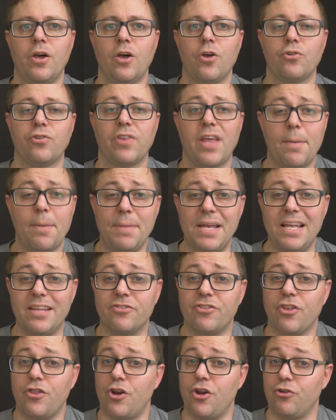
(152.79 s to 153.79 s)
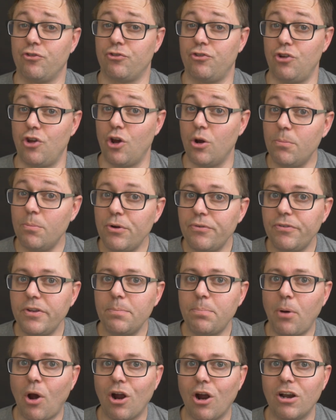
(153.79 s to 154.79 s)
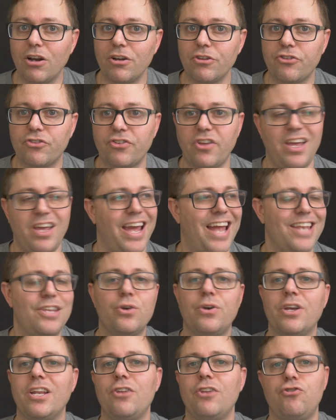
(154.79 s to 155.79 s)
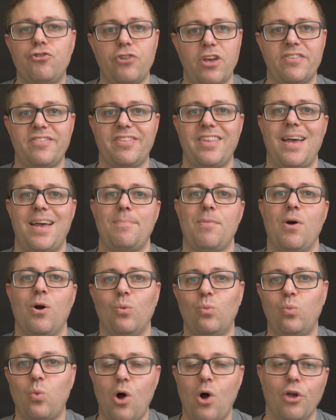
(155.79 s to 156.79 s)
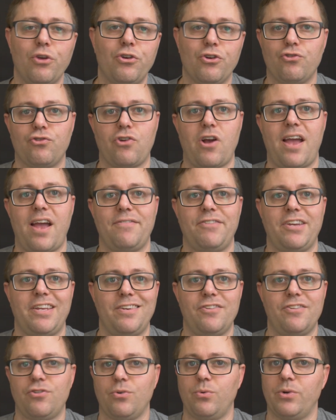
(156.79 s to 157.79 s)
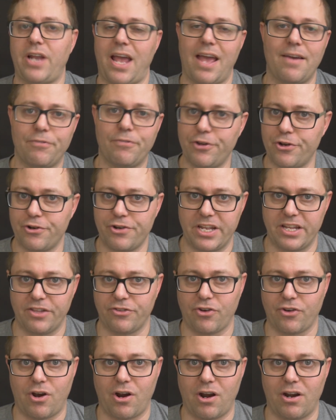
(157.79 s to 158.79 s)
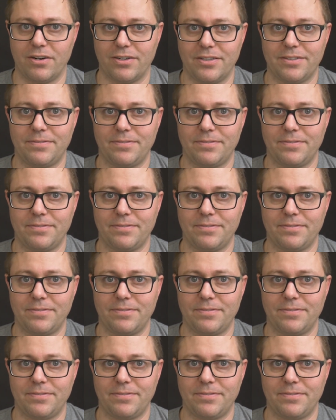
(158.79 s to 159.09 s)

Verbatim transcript: So that means there's no moving parts and you can adjust them while you're driving to whatever your needs are.